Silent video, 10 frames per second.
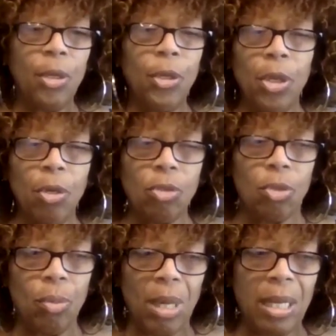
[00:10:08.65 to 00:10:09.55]
you know,
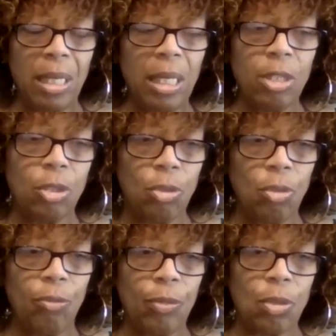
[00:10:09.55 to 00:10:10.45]
do what I needed to
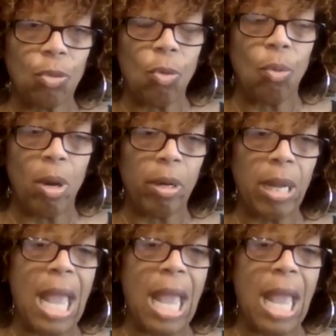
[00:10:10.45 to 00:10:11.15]
do for schoolwork.